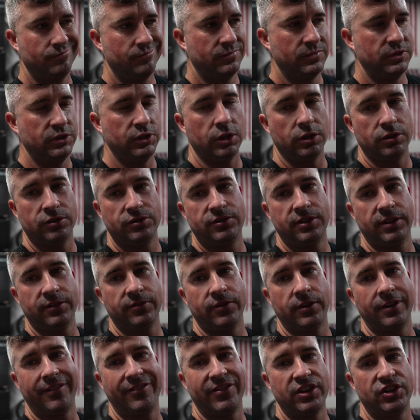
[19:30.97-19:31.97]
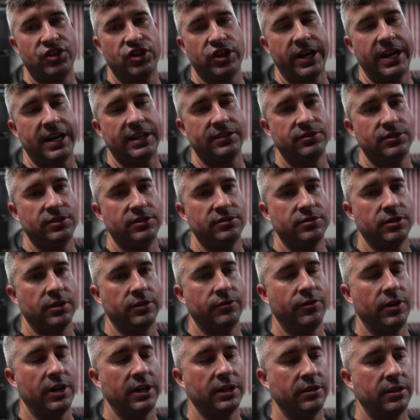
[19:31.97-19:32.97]
you know, stiffen up the chassis,
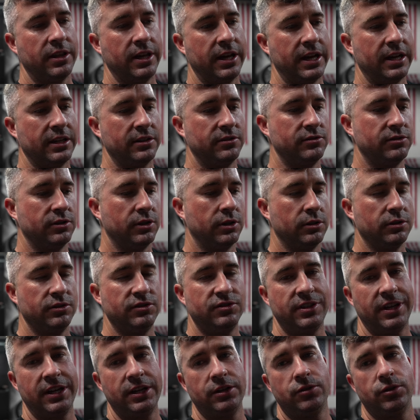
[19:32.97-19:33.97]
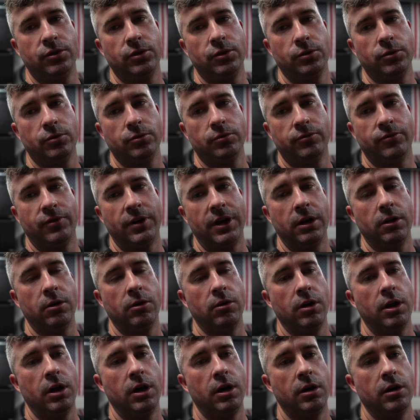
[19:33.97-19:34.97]
stuff like that. So stay tuned, follow
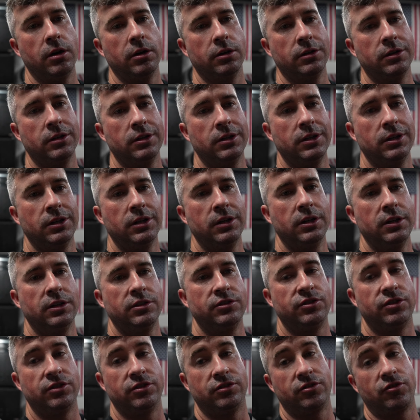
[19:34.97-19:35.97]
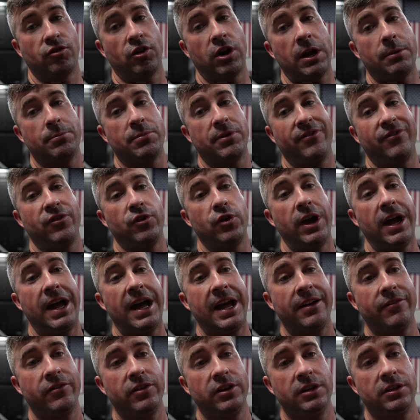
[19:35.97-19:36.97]
along, subscribe if you
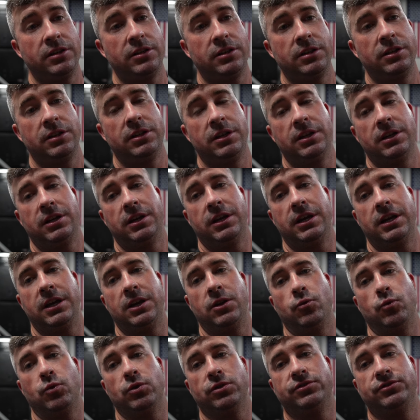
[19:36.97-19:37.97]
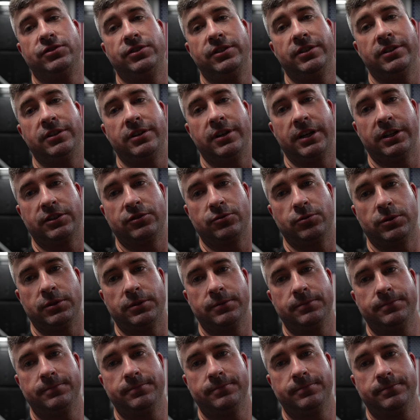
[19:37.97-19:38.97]
haven't, and we'll see you in the next one.